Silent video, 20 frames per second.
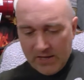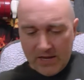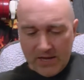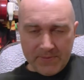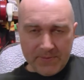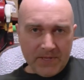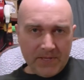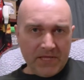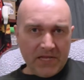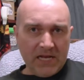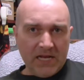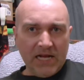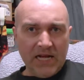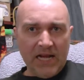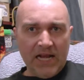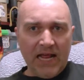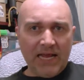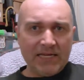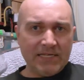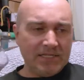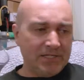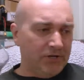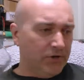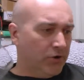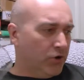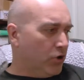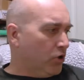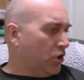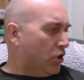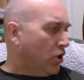and that the glass,
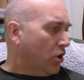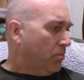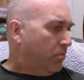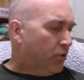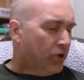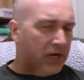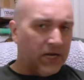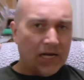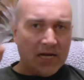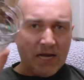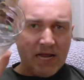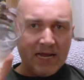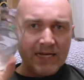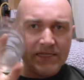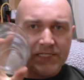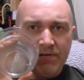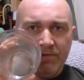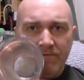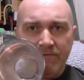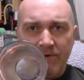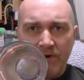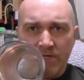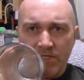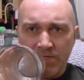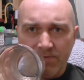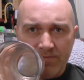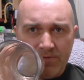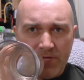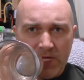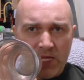you can put a glass in front
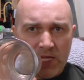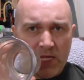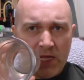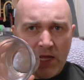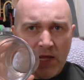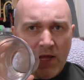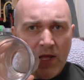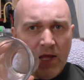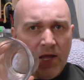of the